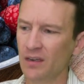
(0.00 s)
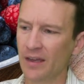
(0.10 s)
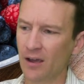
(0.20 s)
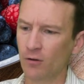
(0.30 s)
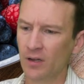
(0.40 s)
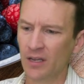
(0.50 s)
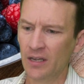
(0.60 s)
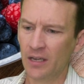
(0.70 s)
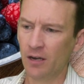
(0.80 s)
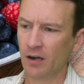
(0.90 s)
Now,
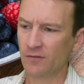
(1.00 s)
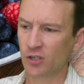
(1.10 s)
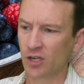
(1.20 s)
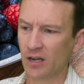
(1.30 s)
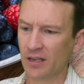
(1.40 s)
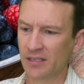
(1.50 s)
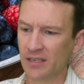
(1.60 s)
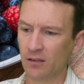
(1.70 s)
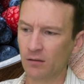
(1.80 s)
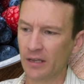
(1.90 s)
here I've just got a
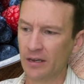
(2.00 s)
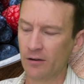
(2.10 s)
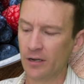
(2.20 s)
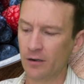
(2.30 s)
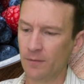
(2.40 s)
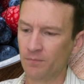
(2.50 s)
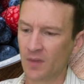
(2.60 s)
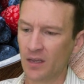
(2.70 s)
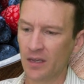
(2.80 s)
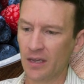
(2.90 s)
single layer here,
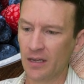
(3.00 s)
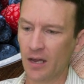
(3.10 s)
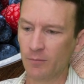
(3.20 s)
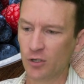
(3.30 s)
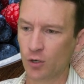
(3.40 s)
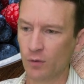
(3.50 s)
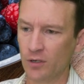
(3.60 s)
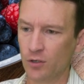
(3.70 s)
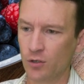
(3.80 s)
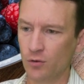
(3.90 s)
and I'm just
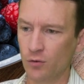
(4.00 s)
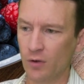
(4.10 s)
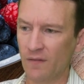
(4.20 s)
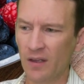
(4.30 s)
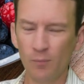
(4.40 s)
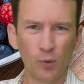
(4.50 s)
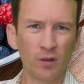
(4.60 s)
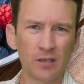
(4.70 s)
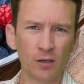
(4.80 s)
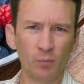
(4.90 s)
going to, I've
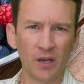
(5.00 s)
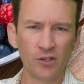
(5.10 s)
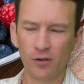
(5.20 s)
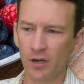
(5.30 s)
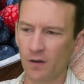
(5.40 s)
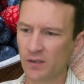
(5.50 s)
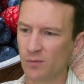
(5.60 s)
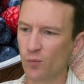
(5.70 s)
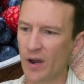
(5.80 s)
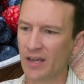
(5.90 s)
imported this little picture here of
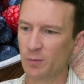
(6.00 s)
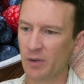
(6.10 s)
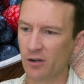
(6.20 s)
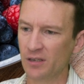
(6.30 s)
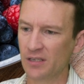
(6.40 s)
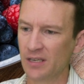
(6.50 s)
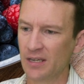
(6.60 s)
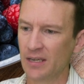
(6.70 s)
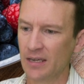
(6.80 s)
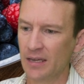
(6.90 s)
some raspberries.
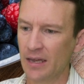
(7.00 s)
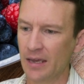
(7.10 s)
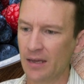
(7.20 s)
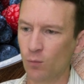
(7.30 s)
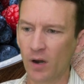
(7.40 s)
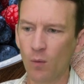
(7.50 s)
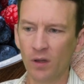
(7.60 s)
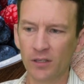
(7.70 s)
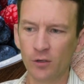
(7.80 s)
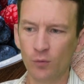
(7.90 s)
And what I
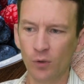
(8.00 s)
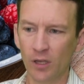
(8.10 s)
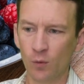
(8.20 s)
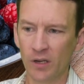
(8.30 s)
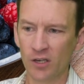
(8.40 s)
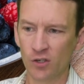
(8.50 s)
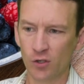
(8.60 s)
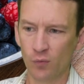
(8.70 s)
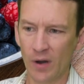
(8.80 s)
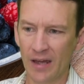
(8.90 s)
want to do really quick is
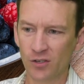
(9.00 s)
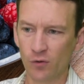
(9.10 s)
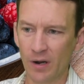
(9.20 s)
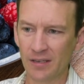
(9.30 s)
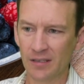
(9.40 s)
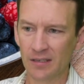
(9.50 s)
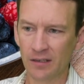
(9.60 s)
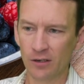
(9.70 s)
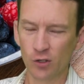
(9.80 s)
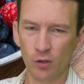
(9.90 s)
just rasterize
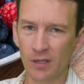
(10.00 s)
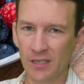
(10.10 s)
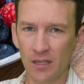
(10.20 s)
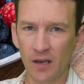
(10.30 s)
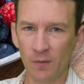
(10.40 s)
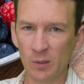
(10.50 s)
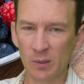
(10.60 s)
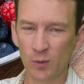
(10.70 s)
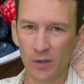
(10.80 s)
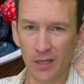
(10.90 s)
this layer so you can see the difference
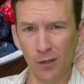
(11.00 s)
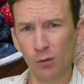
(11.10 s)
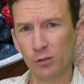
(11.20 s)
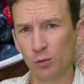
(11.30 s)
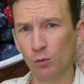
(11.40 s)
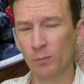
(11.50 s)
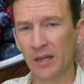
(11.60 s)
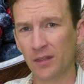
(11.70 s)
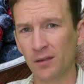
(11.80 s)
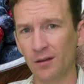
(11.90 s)
between the old school
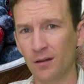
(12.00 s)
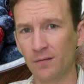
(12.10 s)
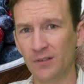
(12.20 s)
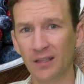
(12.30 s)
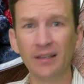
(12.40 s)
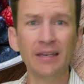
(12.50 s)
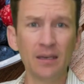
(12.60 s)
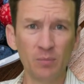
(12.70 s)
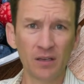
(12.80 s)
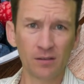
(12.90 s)
method of
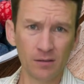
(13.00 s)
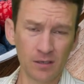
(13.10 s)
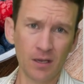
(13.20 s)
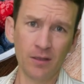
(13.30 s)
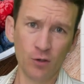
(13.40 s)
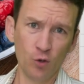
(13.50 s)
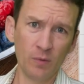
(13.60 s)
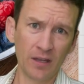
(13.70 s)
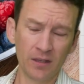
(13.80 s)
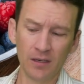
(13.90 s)
deleting pixels and the new
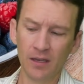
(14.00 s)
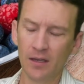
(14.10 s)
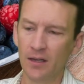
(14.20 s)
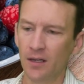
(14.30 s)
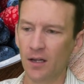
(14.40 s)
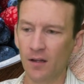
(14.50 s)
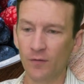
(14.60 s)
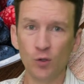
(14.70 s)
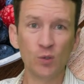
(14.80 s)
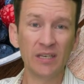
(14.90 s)
method
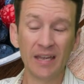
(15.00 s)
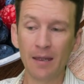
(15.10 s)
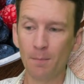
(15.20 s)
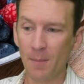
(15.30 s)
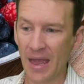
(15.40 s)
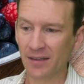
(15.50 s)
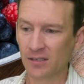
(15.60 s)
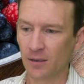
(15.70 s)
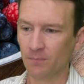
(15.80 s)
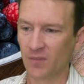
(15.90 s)
of using a
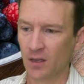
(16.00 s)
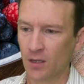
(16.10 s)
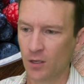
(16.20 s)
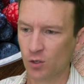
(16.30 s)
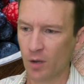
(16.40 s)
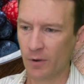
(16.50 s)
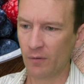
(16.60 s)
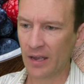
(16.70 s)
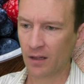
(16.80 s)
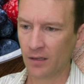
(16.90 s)
mask. So I'm
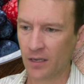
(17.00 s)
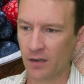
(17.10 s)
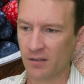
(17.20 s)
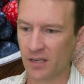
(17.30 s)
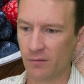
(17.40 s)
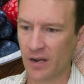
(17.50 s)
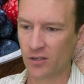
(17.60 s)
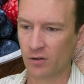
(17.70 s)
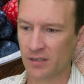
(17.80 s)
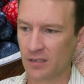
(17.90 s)
gonna right click here and say
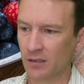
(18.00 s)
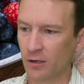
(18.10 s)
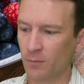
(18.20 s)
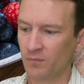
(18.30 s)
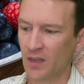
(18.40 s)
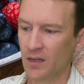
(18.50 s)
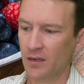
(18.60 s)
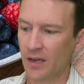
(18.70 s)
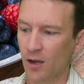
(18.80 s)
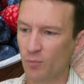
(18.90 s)
rasterize this layer.
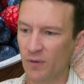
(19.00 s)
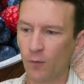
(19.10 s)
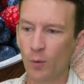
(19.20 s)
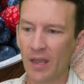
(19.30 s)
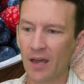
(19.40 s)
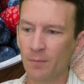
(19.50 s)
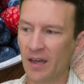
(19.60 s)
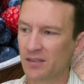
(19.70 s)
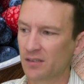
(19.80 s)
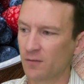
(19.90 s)
Now, before we had
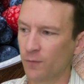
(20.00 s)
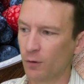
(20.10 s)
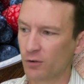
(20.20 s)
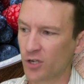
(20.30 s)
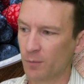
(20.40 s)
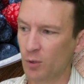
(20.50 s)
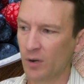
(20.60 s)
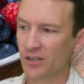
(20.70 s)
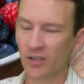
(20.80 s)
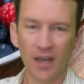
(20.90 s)
masks in Photoshop, you
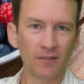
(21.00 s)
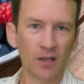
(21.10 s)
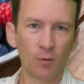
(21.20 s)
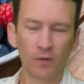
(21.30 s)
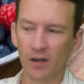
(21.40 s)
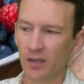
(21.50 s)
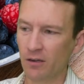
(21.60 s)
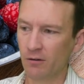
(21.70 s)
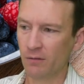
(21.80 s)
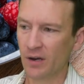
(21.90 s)
would actually have to come over here,
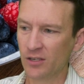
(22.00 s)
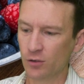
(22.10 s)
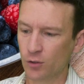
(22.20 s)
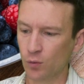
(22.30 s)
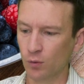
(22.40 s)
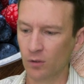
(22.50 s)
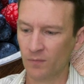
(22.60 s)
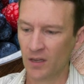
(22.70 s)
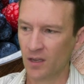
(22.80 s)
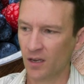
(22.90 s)
get your eraser tool.
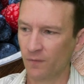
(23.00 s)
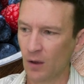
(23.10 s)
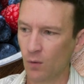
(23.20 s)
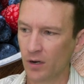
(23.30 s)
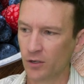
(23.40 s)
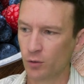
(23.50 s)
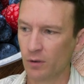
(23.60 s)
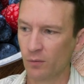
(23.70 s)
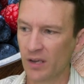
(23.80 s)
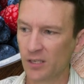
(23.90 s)
And if I wanted
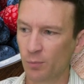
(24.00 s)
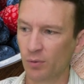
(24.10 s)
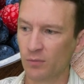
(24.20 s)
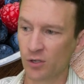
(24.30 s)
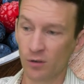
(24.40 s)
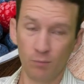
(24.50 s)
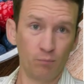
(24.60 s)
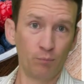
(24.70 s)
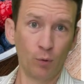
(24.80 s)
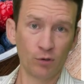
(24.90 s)
to erase a
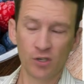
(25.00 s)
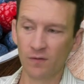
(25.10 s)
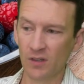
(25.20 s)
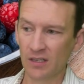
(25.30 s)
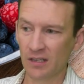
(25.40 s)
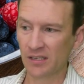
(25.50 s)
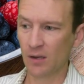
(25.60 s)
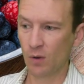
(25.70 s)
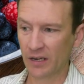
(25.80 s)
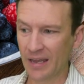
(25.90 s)
certain portion of this, let's
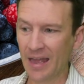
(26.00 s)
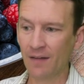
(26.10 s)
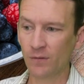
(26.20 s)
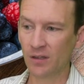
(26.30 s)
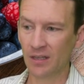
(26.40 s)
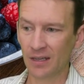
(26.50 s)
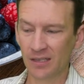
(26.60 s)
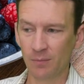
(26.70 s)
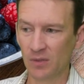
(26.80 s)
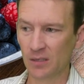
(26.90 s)
say I want to get everything
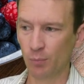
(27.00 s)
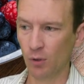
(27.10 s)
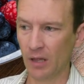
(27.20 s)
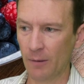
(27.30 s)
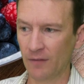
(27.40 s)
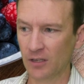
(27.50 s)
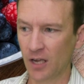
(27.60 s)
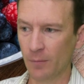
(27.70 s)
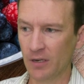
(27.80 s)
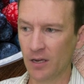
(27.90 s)
except this bull, I would have to
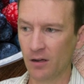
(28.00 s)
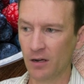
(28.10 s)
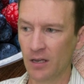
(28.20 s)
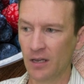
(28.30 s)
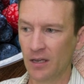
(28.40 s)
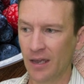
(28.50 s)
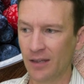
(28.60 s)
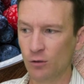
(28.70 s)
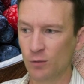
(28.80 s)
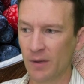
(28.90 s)
come in here
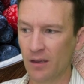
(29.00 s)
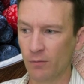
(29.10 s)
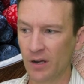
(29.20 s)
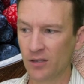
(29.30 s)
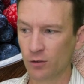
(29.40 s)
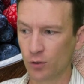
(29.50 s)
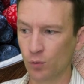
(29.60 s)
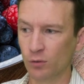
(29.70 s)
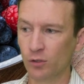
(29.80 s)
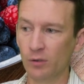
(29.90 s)
and use my eraser
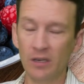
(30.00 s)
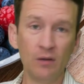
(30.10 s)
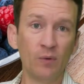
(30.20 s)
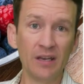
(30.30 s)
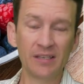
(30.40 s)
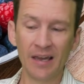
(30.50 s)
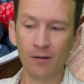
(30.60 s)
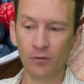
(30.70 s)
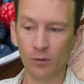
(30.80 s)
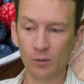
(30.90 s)
tool to erase
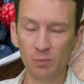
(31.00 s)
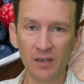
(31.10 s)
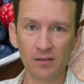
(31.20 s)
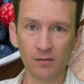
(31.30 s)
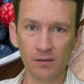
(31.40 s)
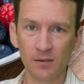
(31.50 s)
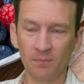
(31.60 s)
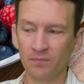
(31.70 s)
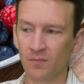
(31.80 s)
out those pixels.